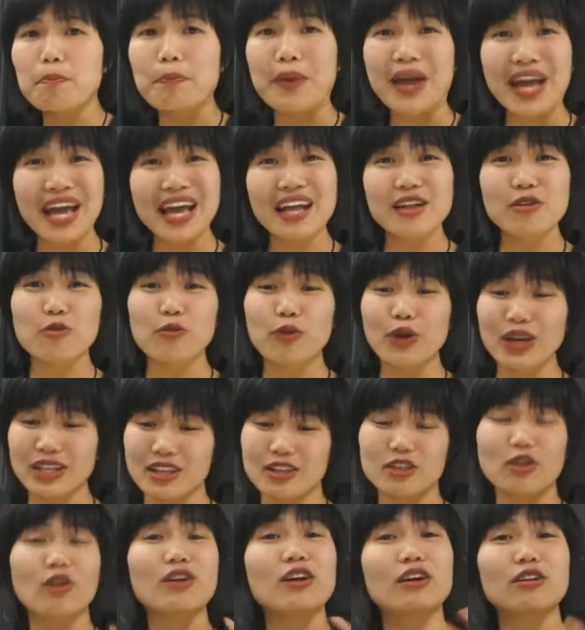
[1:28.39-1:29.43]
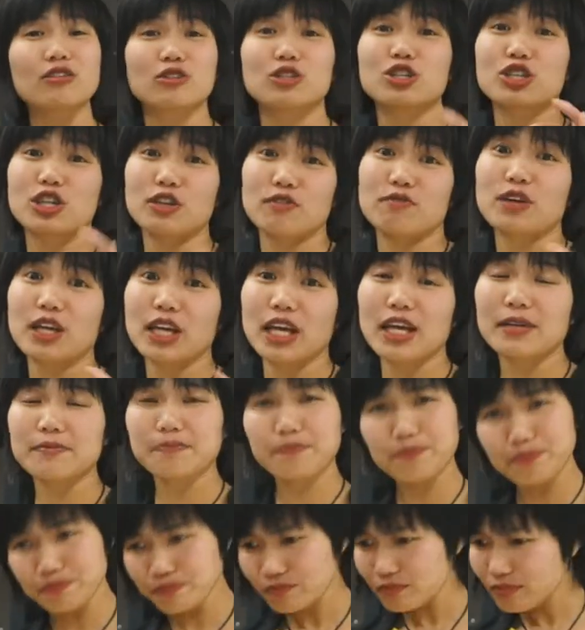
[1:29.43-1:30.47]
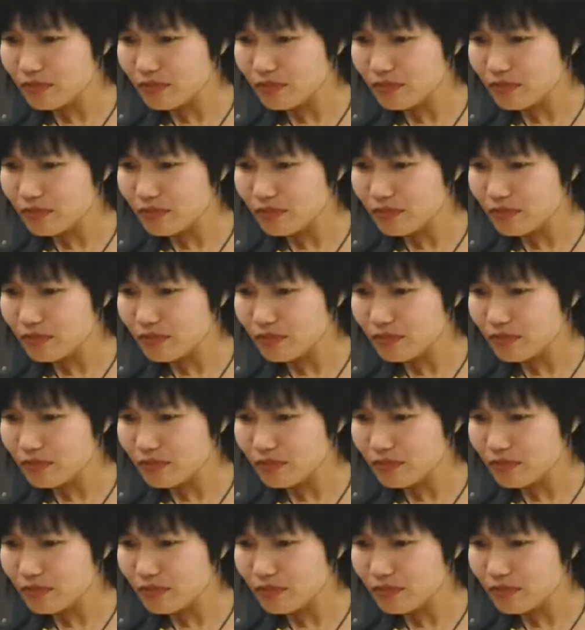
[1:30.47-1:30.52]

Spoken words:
pain with not achieving it.